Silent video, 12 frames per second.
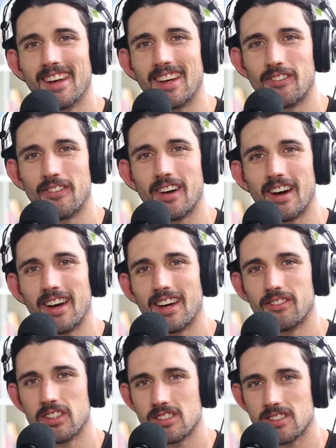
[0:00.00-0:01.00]
If
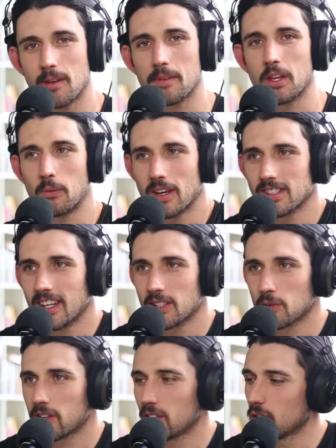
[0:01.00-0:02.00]
this is something that
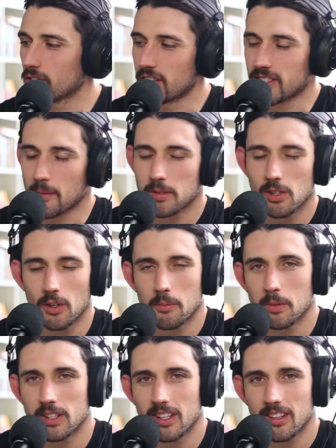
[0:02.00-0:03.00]
resonates with you, if this episode
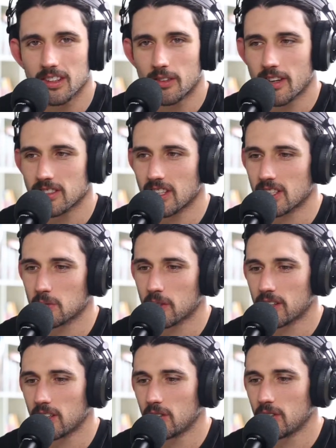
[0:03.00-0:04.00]
in particular resonates
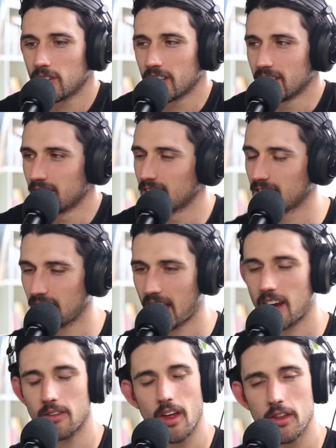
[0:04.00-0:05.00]
with you, then
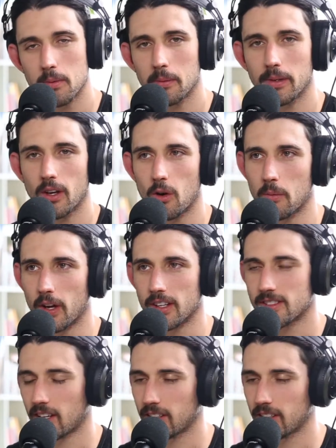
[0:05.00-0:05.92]
let other people know about it.